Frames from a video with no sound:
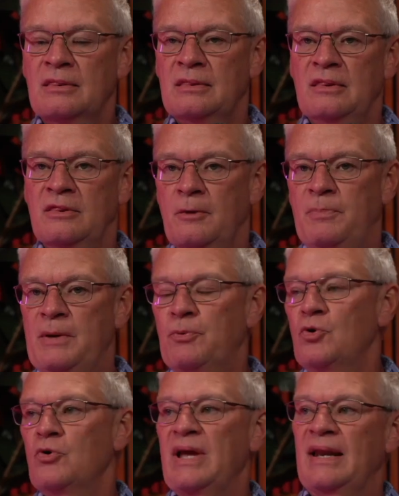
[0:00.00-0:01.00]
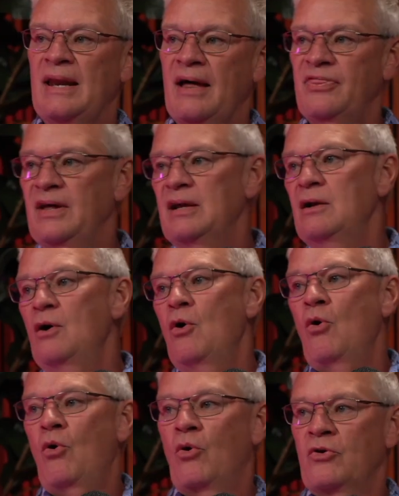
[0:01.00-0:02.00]
the people who get nothing,
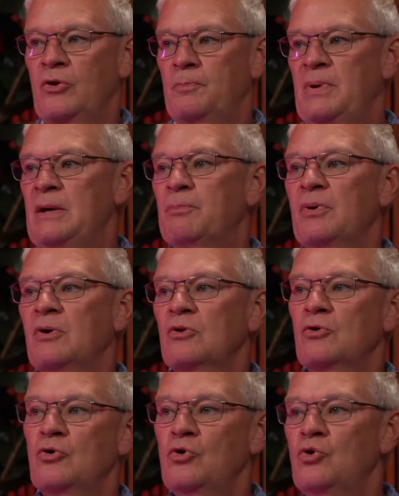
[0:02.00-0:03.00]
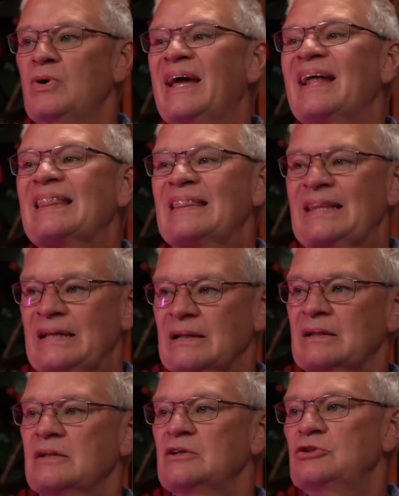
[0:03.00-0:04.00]
or the people who get
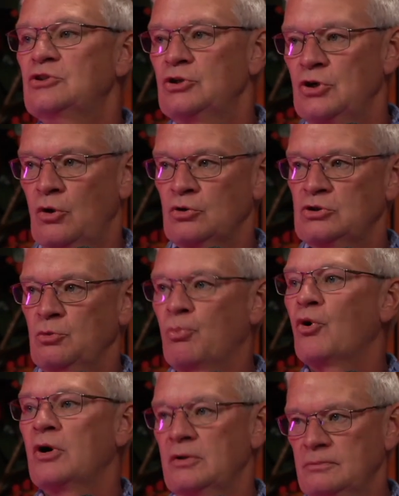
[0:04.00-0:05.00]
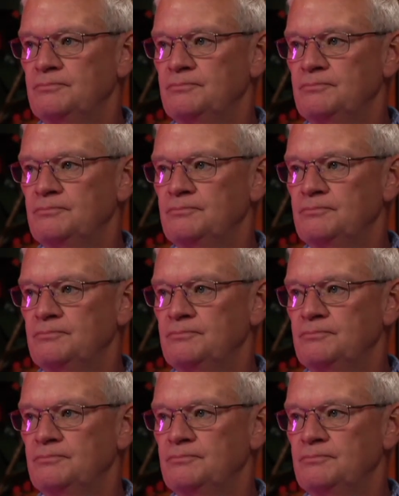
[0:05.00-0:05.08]
little to no support.